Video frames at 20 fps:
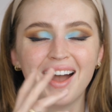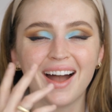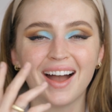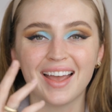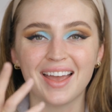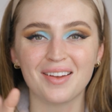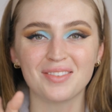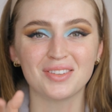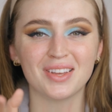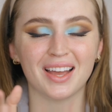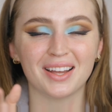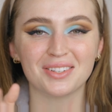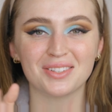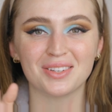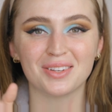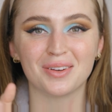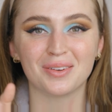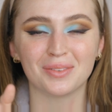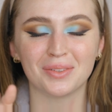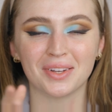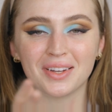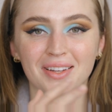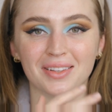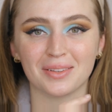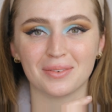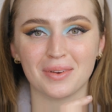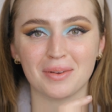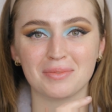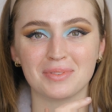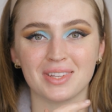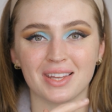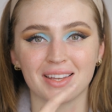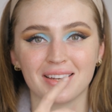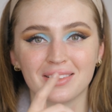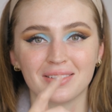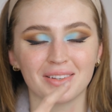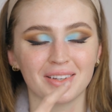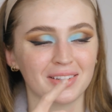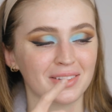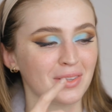I have to actually go look at the website
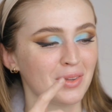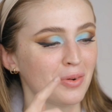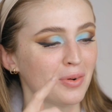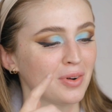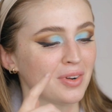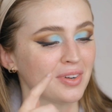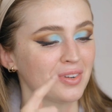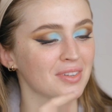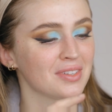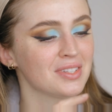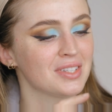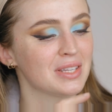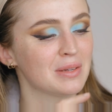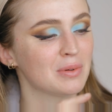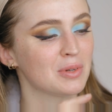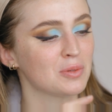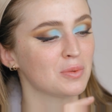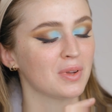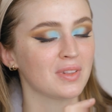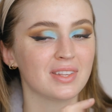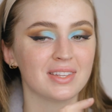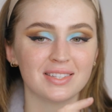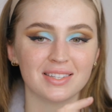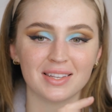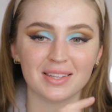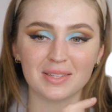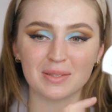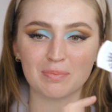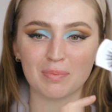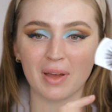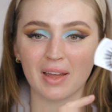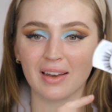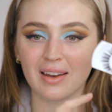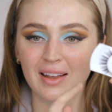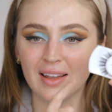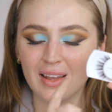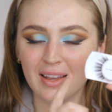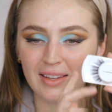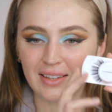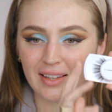and look at the order and see which one this is. But
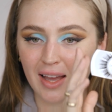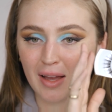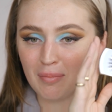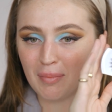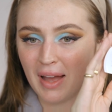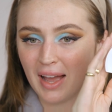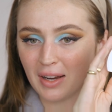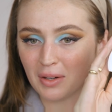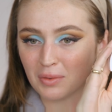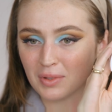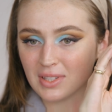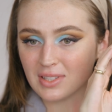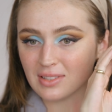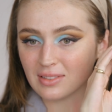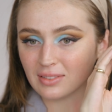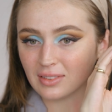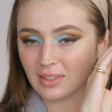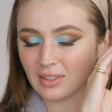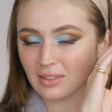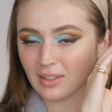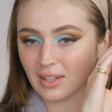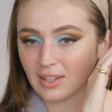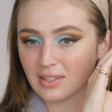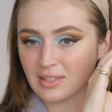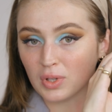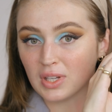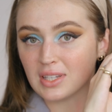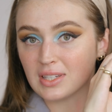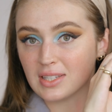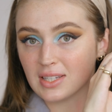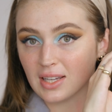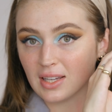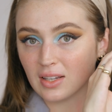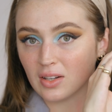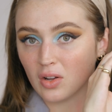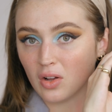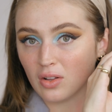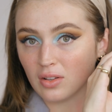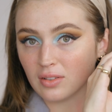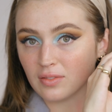yeah, MAC recently like
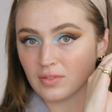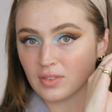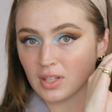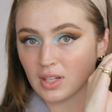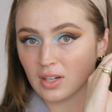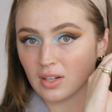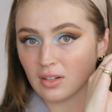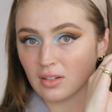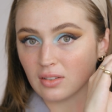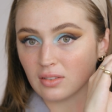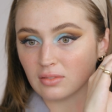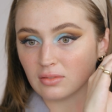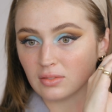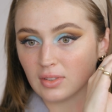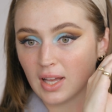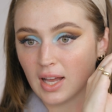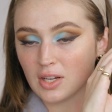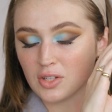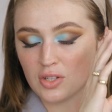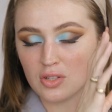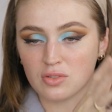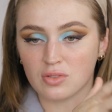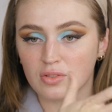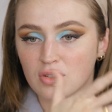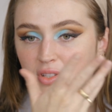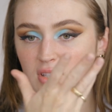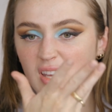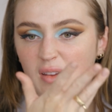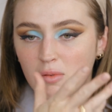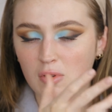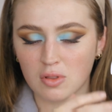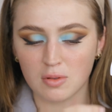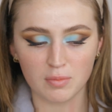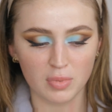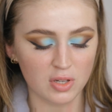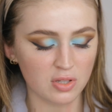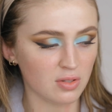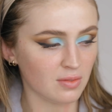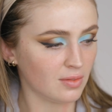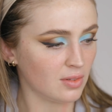redid all of their lashes, or just came out with a
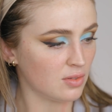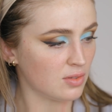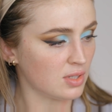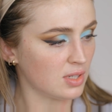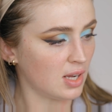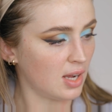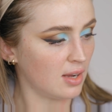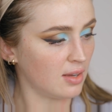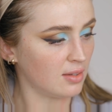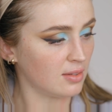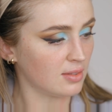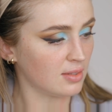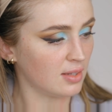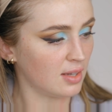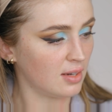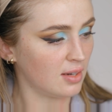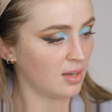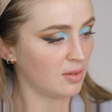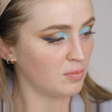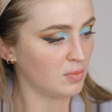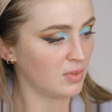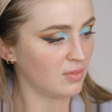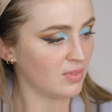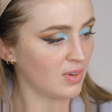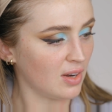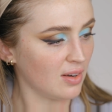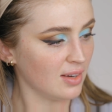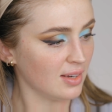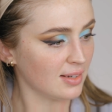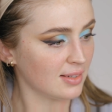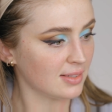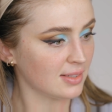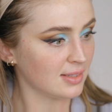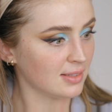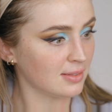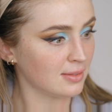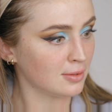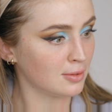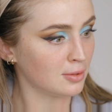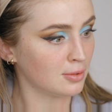bunch of new styles, and I've been very
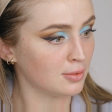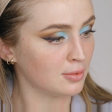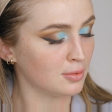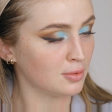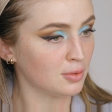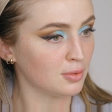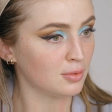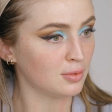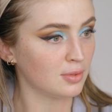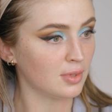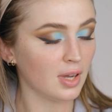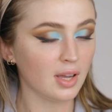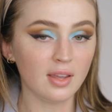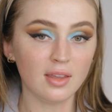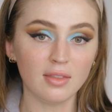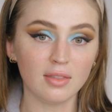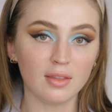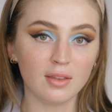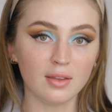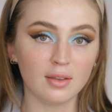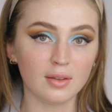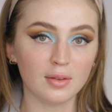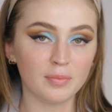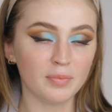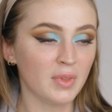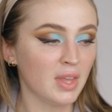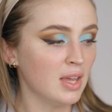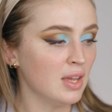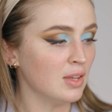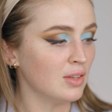excited to try them.